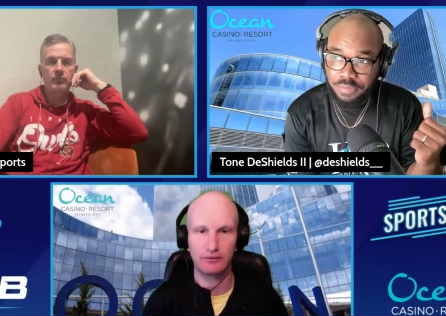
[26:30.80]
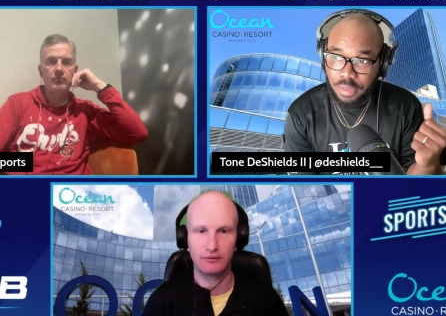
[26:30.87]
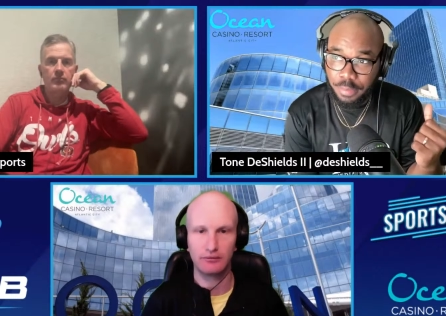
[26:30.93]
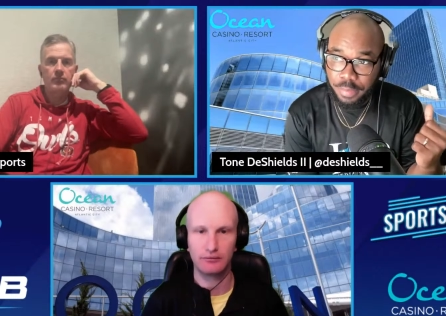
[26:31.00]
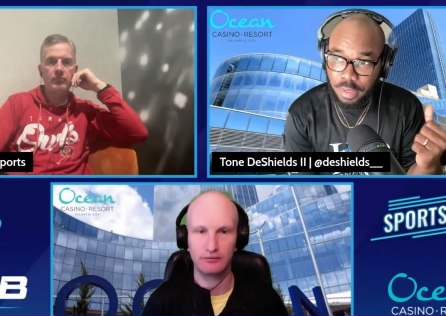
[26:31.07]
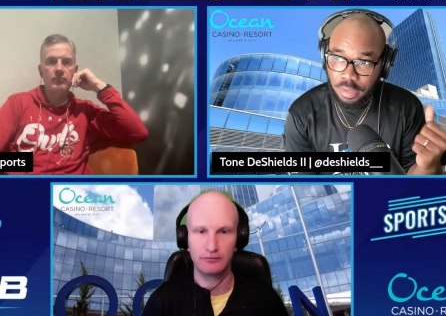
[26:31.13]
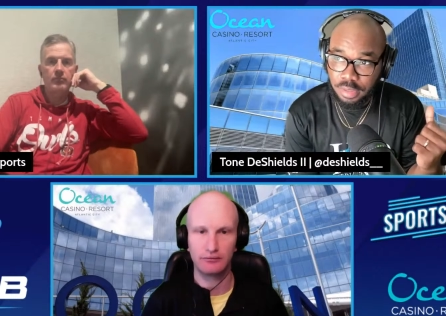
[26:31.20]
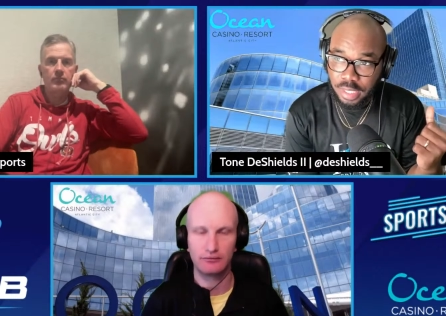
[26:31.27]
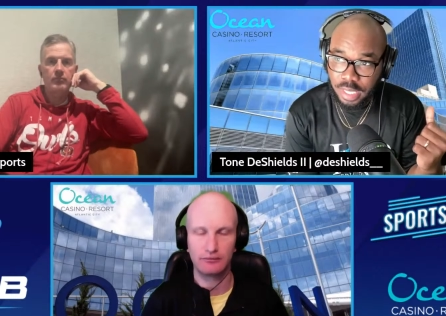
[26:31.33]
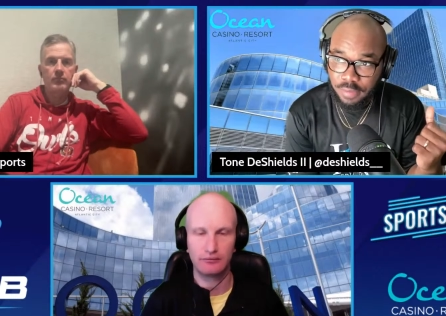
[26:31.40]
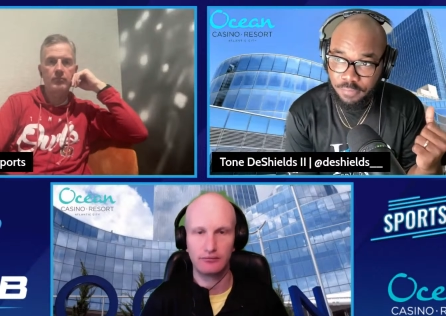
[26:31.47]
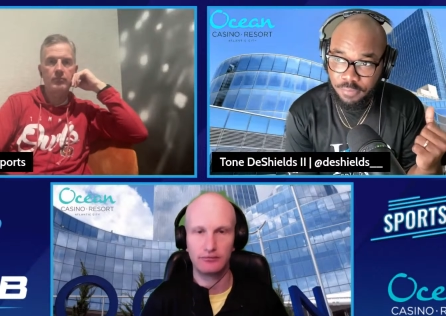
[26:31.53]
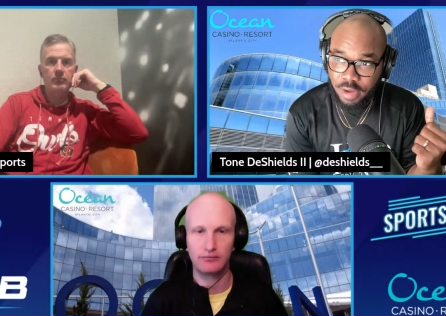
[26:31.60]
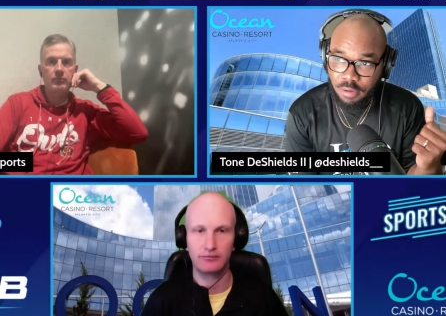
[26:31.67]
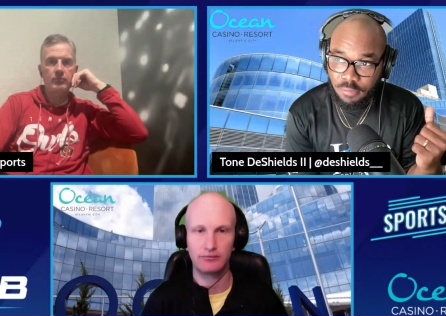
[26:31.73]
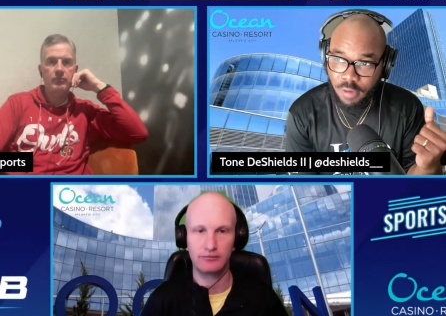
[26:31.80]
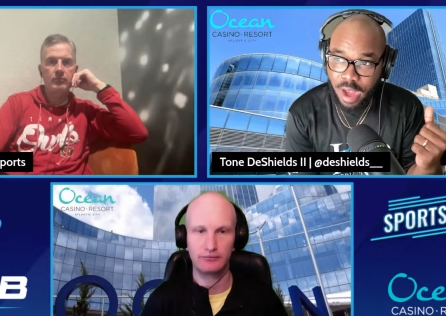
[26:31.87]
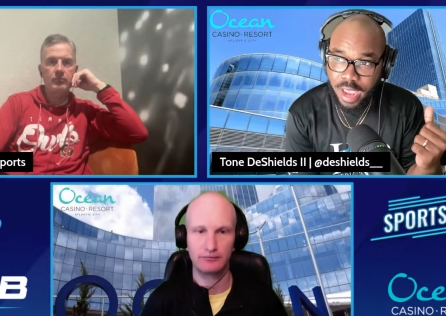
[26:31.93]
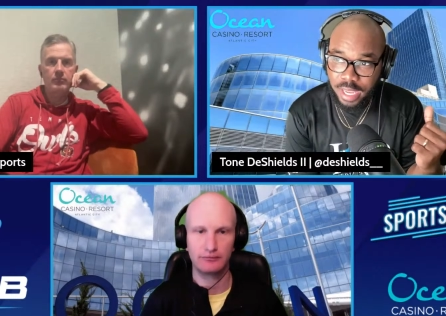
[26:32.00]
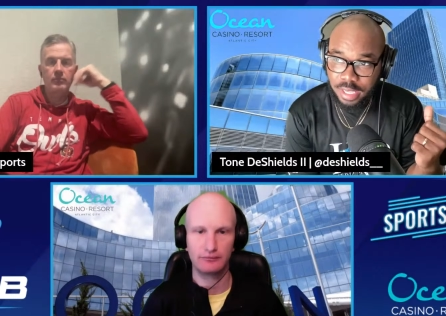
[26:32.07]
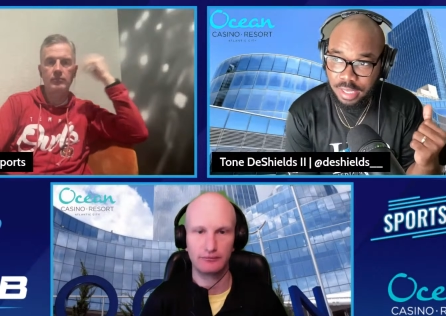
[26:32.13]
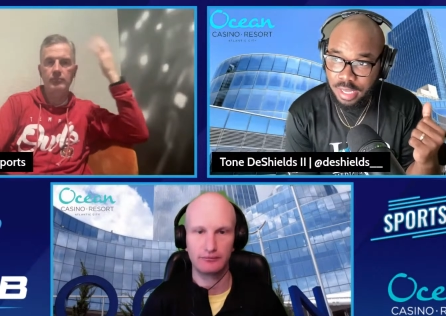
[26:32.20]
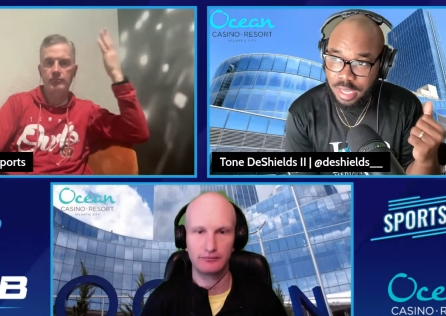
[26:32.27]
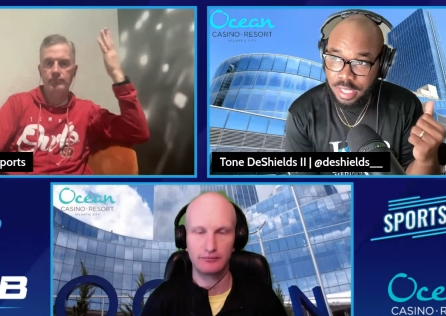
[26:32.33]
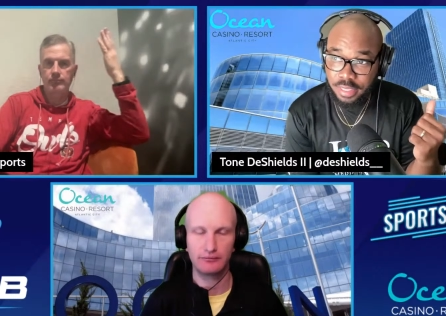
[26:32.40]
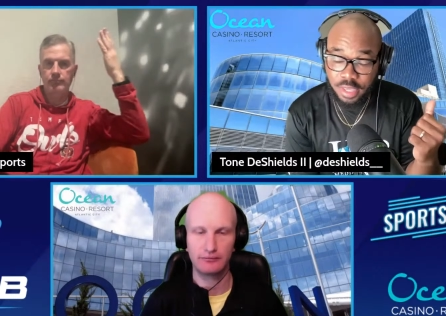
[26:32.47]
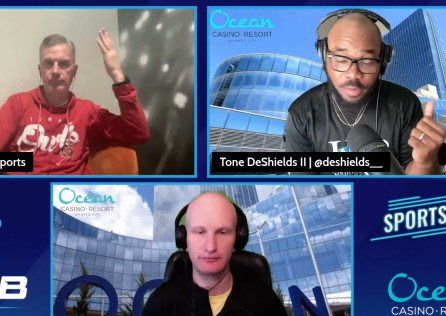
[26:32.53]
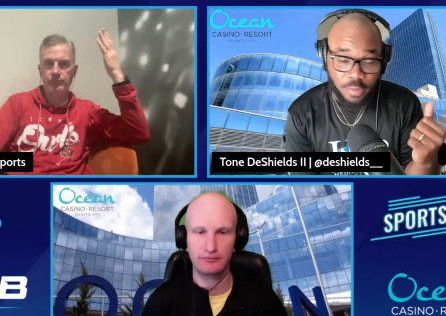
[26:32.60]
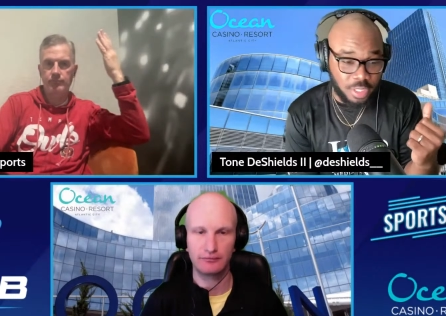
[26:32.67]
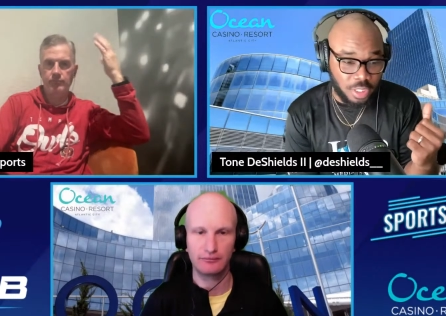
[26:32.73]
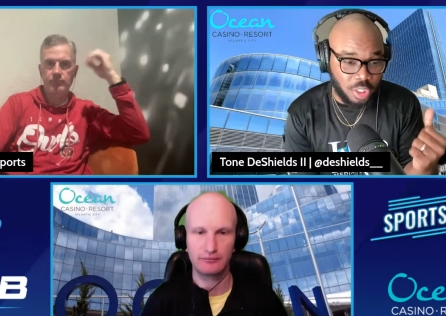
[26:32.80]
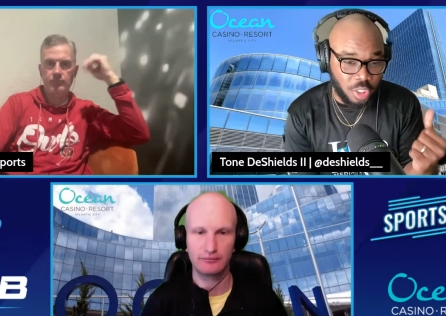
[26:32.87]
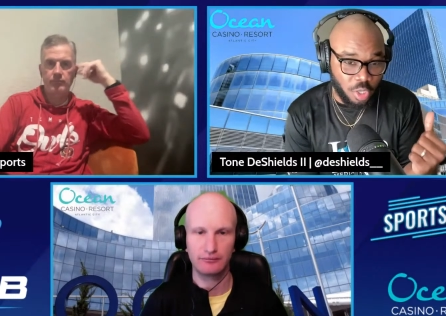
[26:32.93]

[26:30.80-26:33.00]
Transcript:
Speaker 1: left the building and Frank Reich, there was a